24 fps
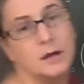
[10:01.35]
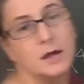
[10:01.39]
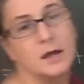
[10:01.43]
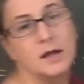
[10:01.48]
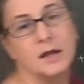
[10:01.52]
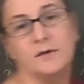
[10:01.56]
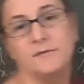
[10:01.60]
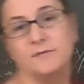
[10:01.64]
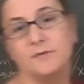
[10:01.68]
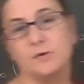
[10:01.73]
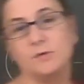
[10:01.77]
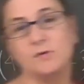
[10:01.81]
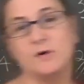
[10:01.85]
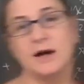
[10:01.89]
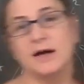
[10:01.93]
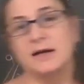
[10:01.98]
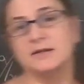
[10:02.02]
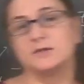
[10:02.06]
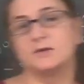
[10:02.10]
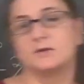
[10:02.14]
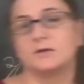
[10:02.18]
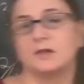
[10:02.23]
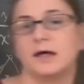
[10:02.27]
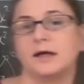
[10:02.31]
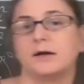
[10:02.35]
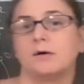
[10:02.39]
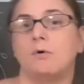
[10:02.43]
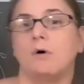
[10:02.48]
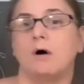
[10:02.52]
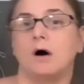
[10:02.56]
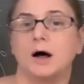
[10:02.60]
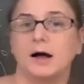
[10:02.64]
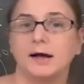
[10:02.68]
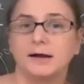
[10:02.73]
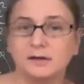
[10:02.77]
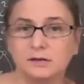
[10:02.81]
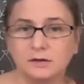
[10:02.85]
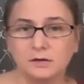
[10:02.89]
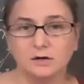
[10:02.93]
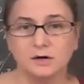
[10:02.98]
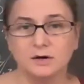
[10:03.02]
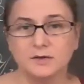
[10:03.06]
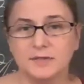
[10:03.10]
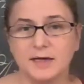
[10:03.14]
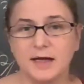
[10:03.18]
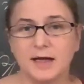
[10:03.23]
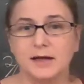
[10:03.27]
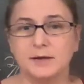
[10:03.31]
if you guys are like, well, I
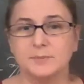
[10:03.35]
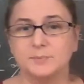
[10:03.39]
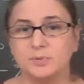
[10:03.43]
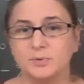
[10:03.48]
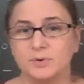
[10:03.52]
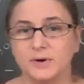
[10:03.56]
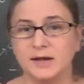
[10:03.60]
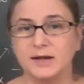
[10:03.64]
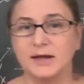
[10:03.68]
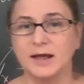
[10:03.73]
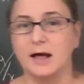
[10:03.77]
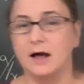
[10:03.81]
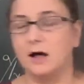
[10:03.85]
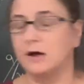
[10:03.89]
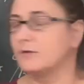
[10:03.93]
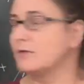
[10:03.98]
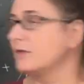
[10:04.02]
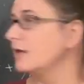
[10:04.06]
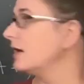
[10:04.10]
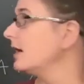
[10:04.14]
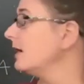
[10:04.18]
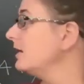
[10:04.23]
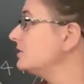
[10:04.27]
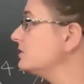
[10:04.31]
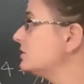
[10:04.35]
learned that in pre-calc that I